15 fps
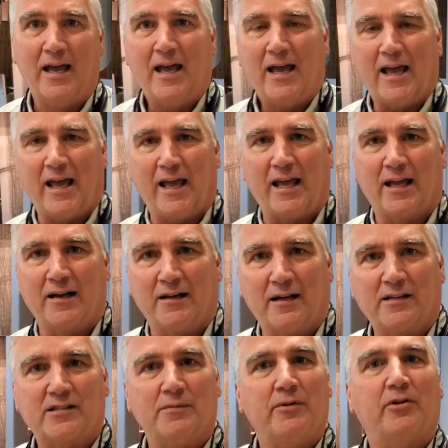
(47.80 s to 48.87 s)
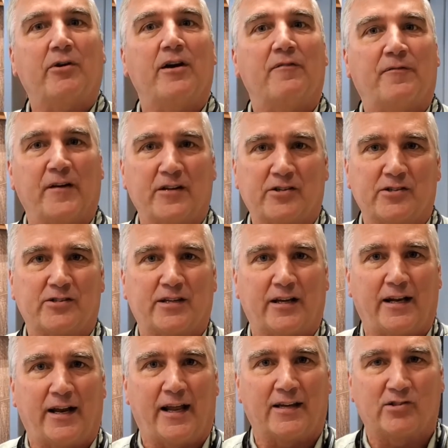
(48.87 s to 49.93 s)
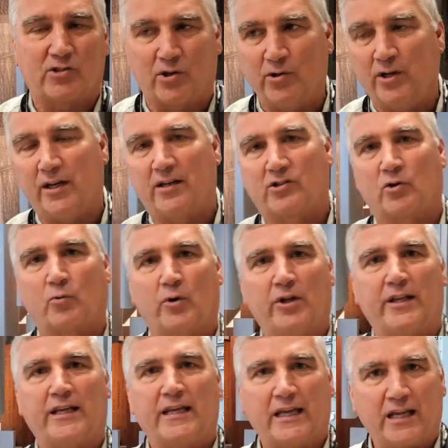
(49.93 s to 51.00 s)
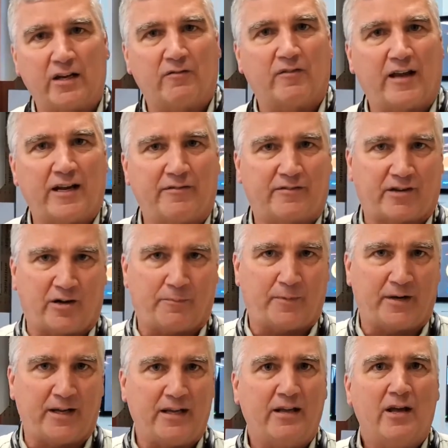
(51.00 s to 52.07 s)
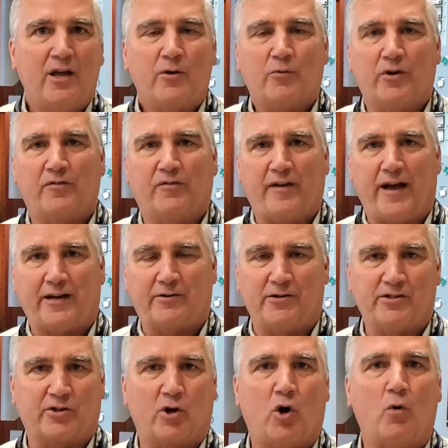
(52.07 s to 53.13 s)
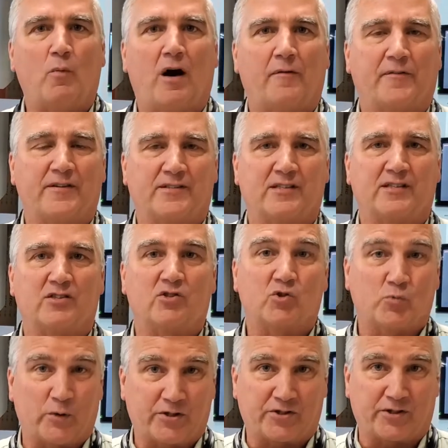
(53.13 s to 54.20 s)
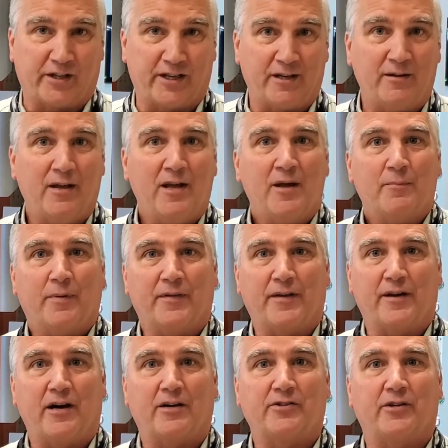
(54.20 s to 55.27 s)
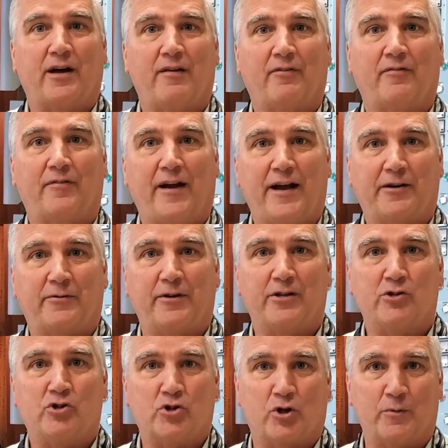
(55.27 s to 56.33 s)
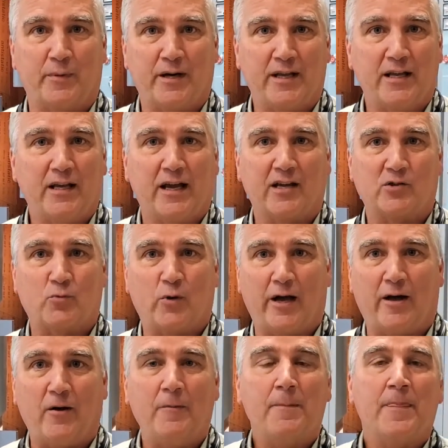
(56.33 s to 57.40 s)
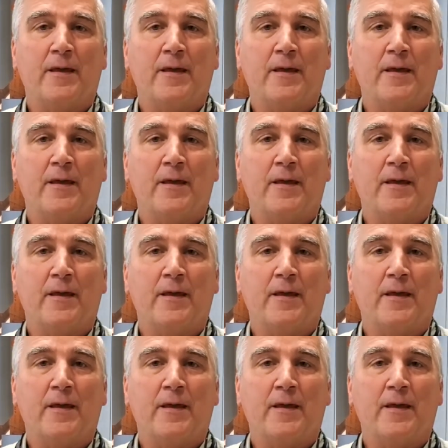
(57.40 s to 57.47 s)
and some of the great features that it has. Kundig is a really innovative company with factories or home offices in Switzerland, but they also have a factory in Germany as well.